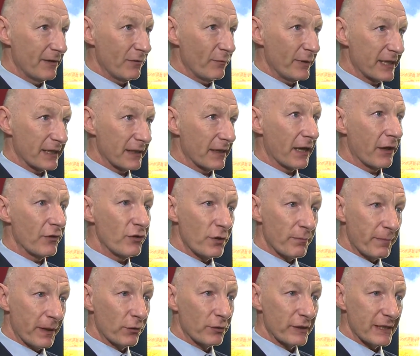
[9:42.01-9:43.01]
We can allow your
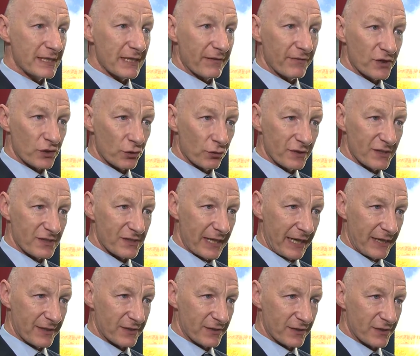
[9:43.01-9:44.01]
building to have its own
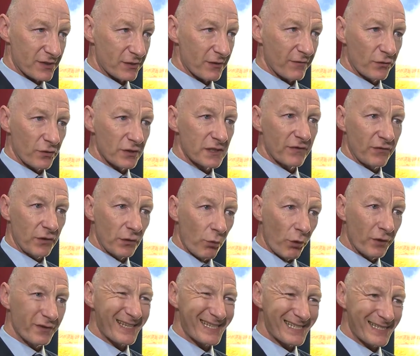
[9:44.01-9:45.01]
sensors. So of course, if you
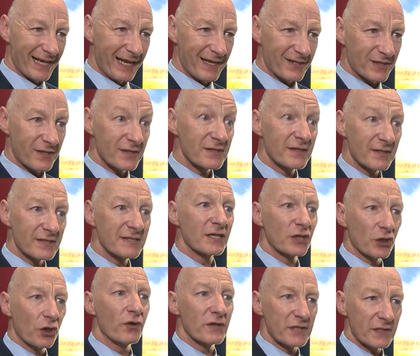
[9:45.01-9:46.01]
want the sensors, there's a
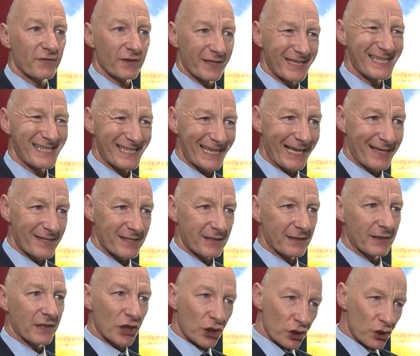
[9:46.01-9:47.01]
cost for the sensor
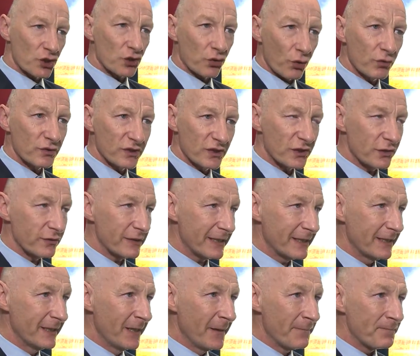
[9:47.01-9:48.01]
and the control to do it.
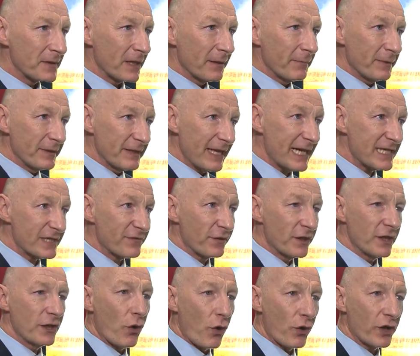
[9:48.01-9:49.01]
But that's for
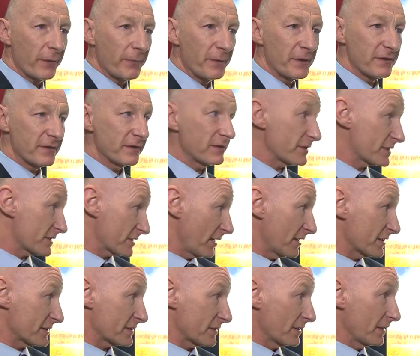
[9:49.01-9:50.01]
the occupant to
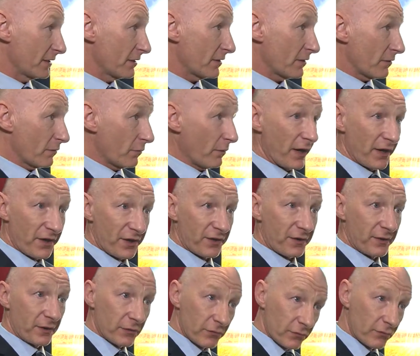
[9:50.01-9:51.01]
discuss with,
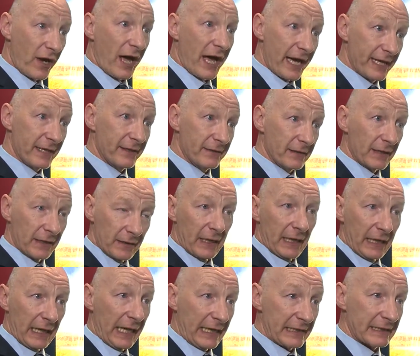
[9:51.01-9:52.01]
you know, Ryan
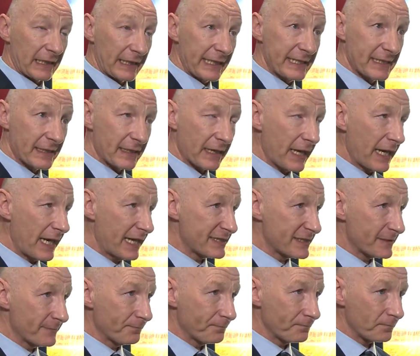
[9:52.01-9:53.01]
at Clayton Glass.